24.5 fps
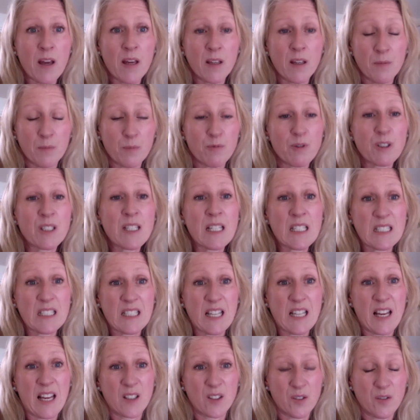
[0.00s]
presenting the
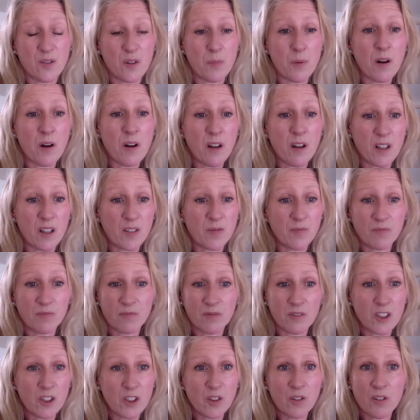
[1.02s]
house for the buyer.
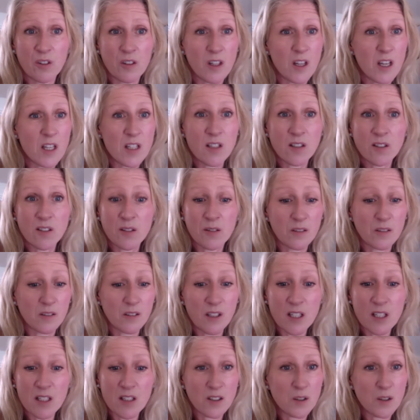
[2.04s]

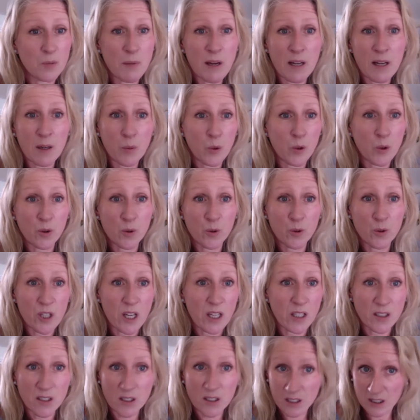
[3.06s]
It doesn't matter what your
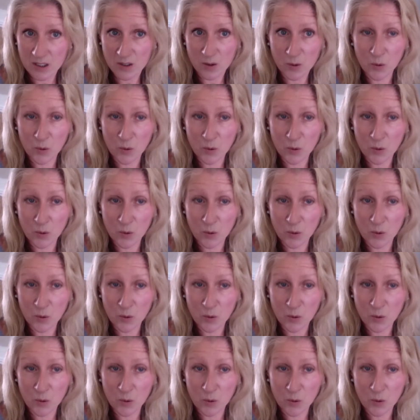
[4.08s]
taste is,